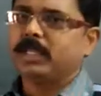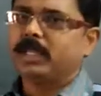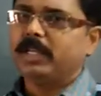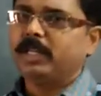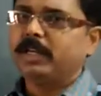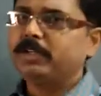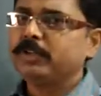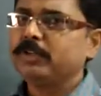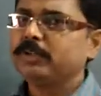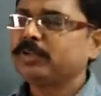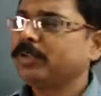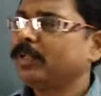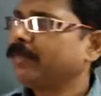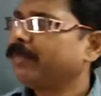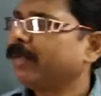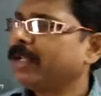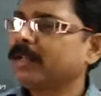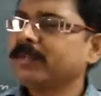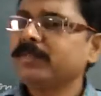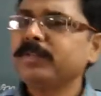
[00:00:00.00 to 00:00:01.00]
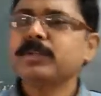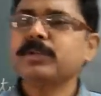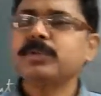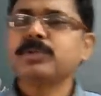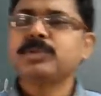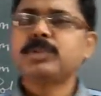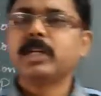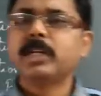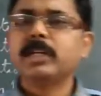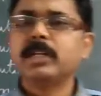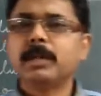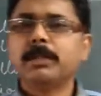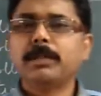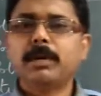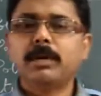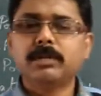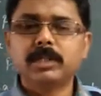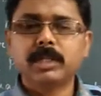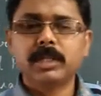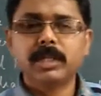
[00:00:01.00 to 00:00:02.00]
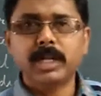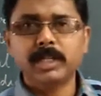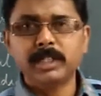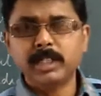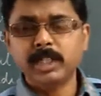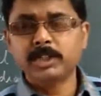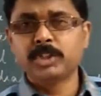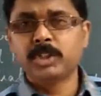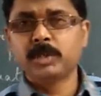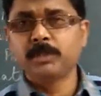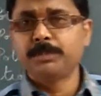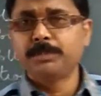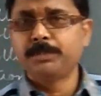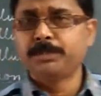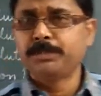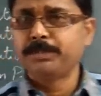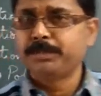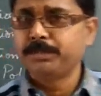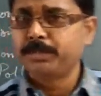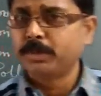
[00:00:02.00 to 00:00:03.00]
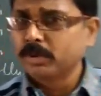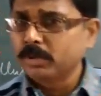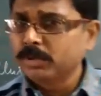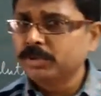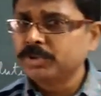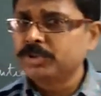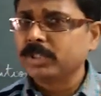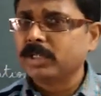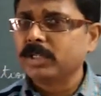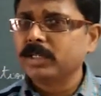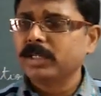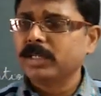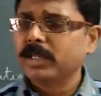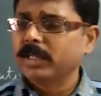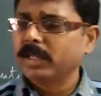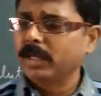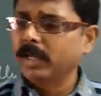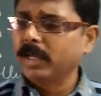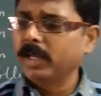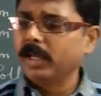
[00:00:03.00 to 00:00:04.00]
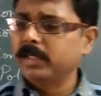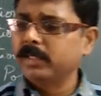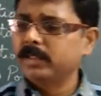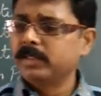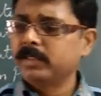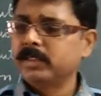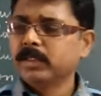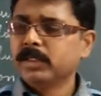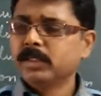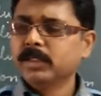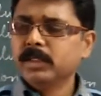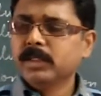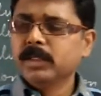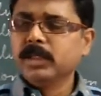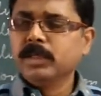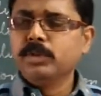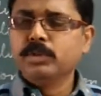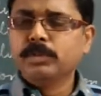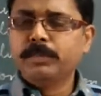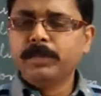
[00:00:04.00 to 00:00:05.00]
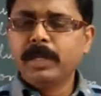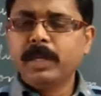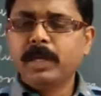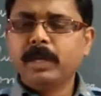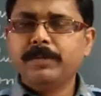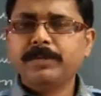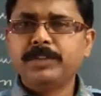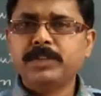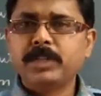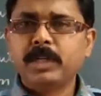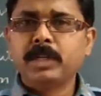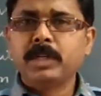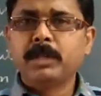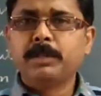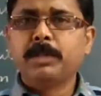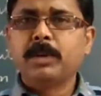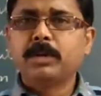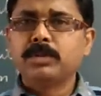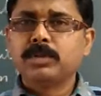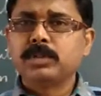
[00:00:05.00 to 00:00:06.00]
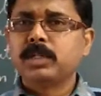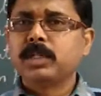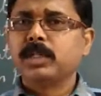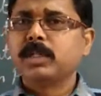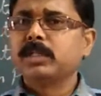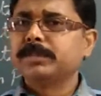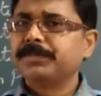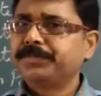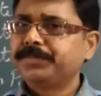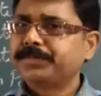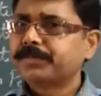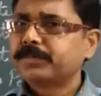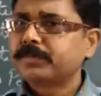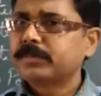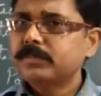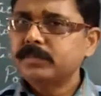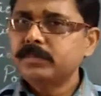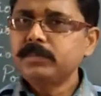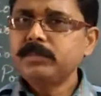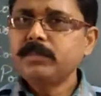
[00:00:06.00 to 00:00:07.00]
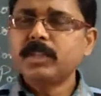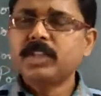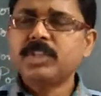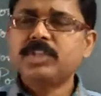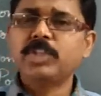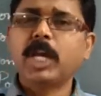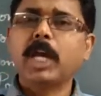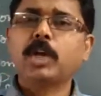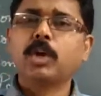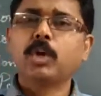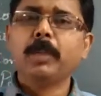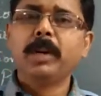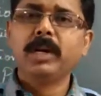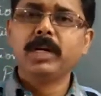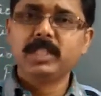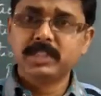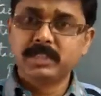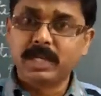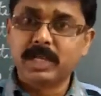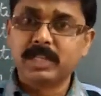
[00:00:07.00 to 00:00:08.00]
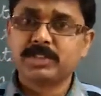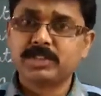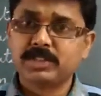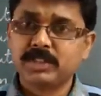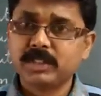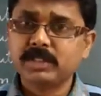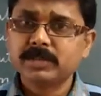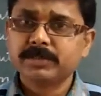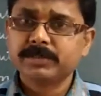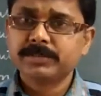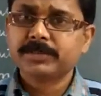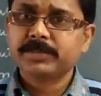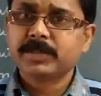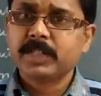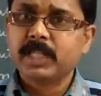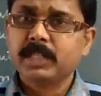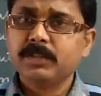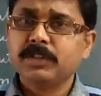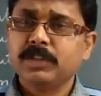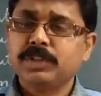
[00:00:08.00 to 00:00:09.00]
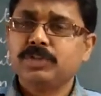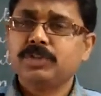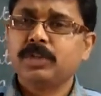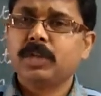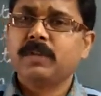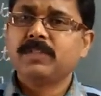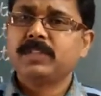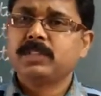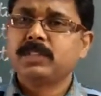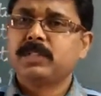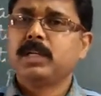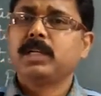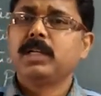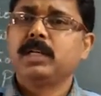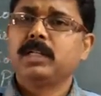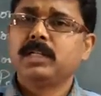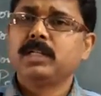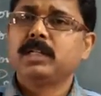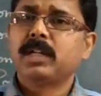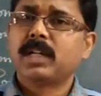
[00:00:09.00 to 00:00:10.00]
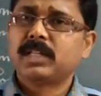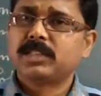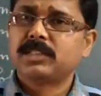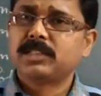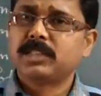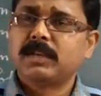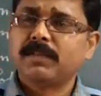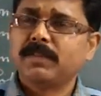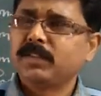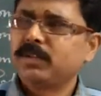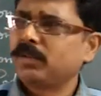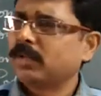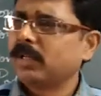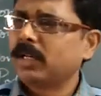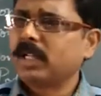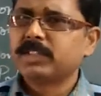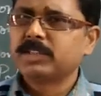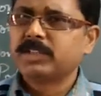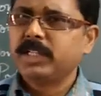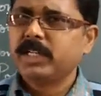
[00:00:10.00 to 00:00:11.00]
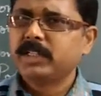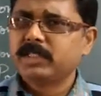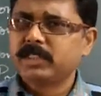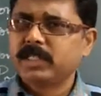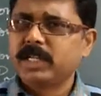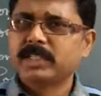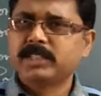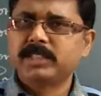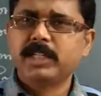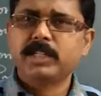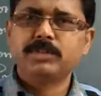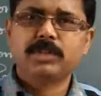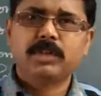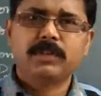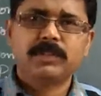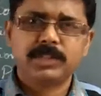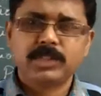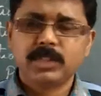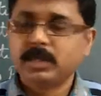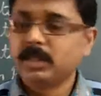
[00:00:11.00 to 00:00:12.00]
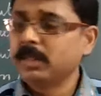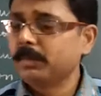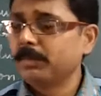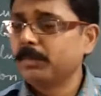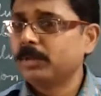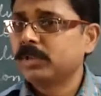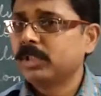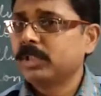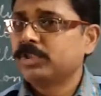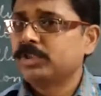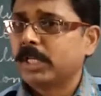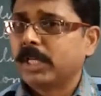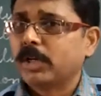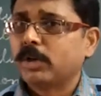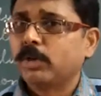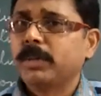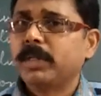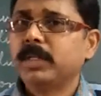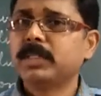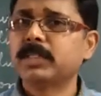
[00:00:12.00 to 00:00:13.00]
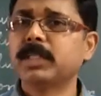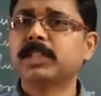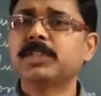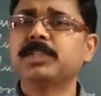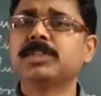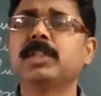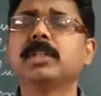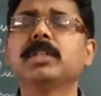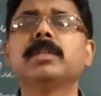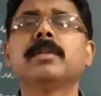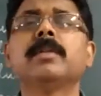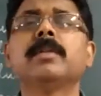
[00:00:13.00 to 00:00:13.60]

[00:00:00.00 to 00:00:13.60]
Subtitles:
Now usually when you study about the radiation pollution, and you may have studied about the Chernobyl disaster, in which you have studied in class 7th or class 8th. Class 8th you have studied about the Chernobyl disaster,